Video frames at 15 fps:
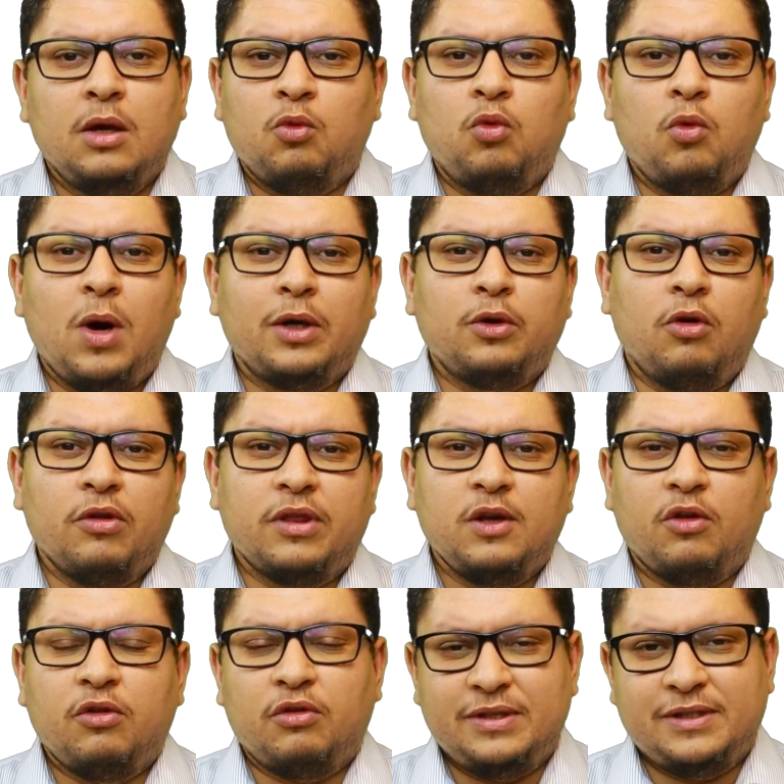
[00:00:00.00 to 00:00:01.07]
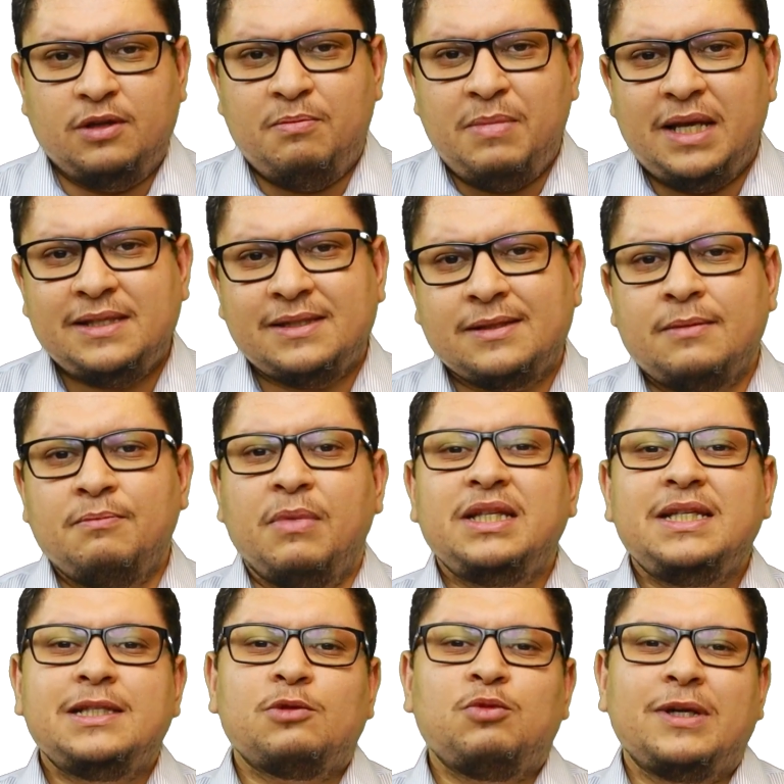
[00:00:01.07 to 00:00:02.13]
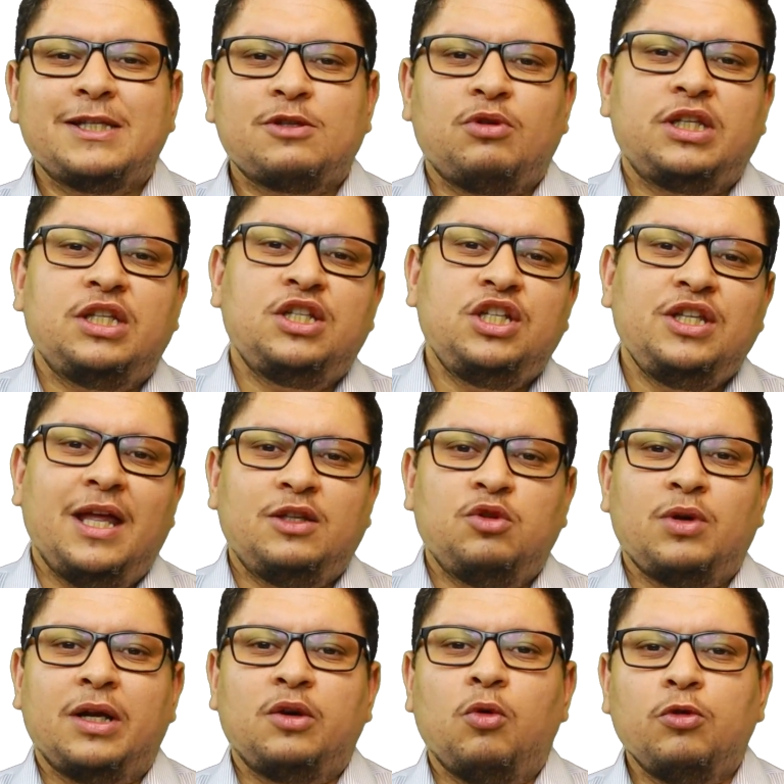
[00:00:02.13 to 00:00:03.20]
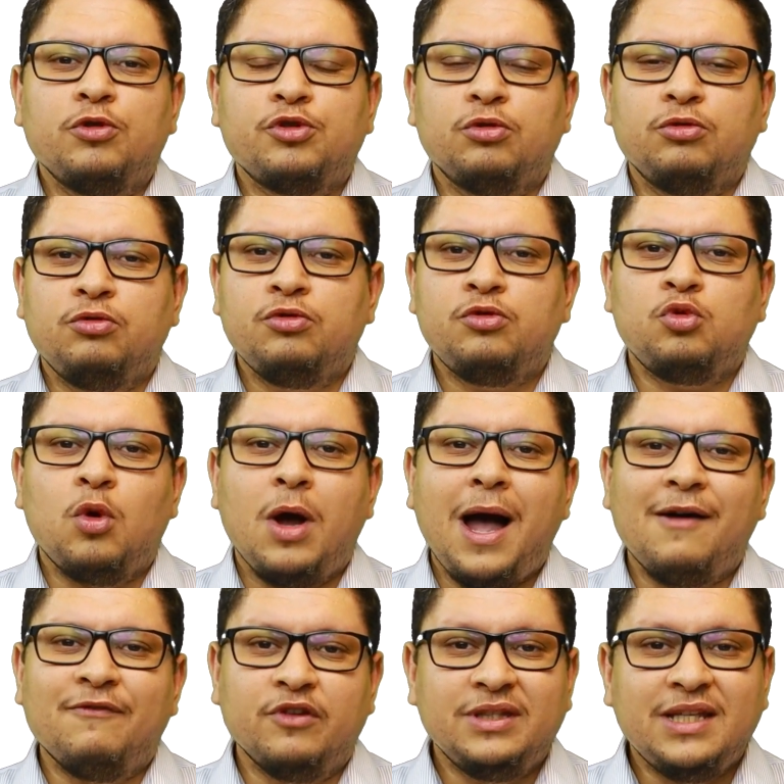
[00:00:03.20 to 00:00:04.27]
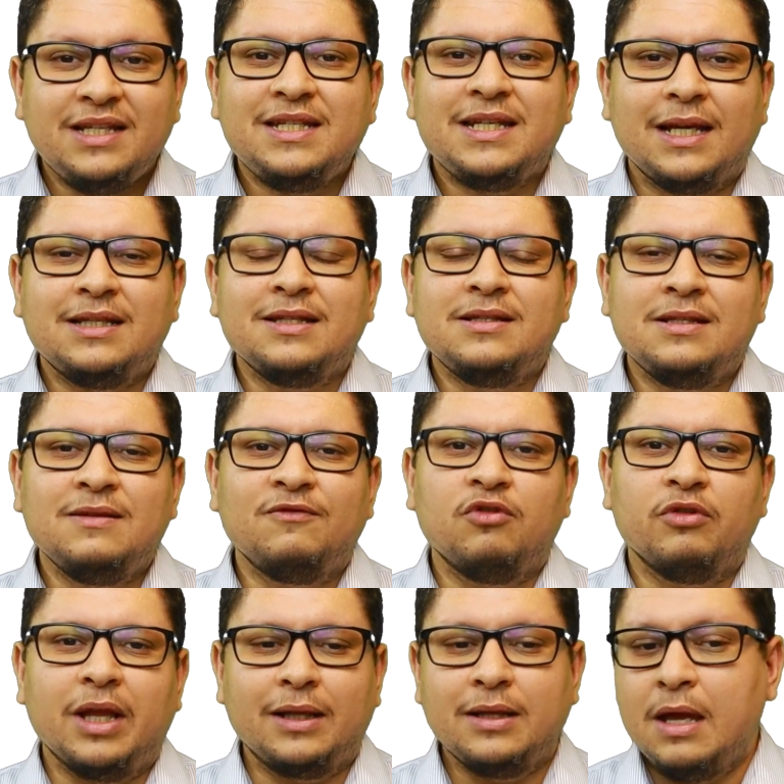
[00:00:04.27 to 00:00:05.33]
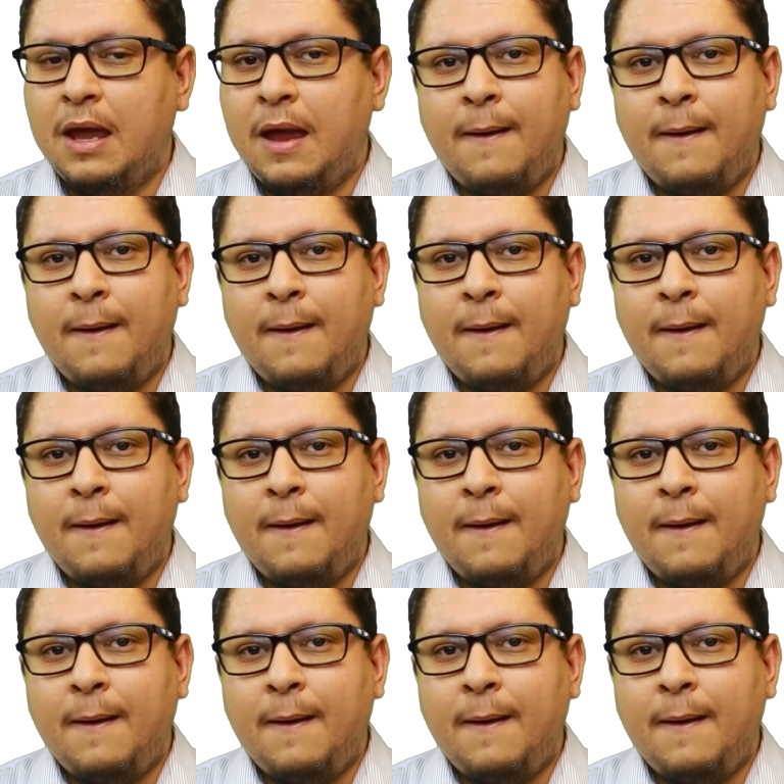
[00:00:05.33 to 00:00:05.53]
one or the other is the best, but it's one strategy that you can also use to have a dedicated team for that.